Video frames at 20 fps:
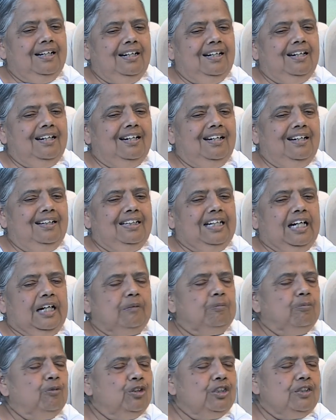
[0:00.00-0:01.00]
the
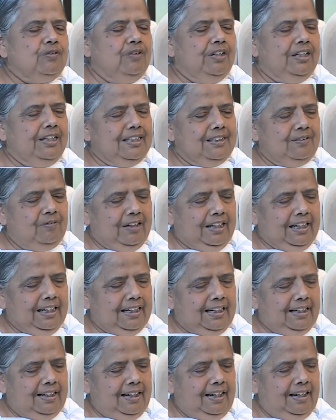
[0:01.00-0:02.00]
atmosphere is very
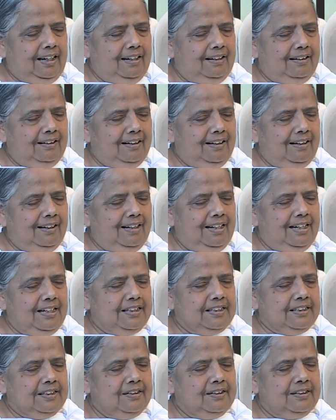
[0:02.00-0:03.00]
clean.
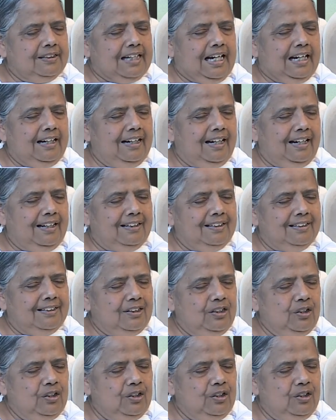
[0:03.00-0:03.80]
It's silent.